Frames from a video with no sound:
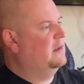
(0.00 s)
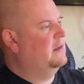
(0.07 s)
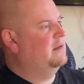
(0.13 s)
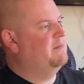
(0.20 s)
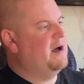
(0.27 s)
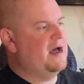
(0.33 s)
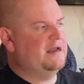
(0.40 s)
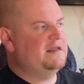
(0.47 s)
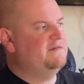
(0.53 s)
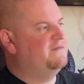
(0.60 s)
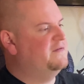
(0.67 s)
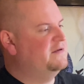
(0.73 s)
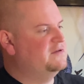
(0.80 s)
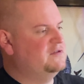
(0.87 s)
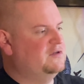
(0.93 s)
Body
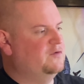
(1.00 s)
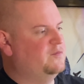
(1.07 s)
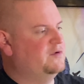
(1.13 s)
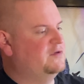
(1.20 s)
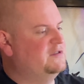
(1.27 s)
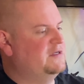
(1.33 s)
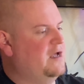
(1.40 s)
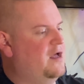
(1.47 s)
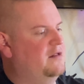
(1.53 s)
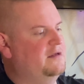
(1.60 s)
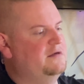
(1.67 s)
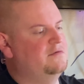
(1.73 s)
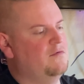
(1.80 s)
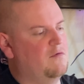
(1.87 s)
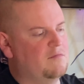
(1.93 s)
feels super
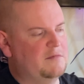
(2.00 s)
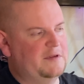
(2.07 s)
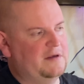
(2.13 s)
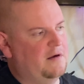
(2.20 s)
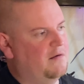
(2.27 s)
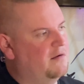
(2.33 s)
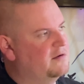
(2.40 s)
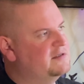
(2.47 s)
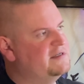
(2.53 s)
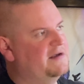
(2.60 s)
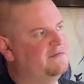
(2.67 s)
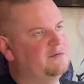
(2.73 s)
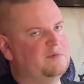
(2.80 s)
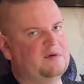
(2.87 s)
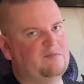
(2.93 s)
solid. Normally Hulks have
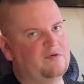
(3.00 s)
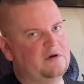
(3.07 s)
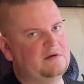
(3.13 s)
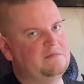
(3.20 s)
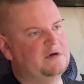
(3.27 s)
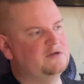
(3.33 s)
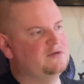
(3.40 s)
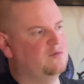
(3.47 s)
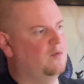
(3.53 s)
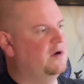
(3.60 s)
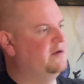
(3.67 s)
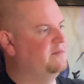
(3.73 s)
to be pretty much one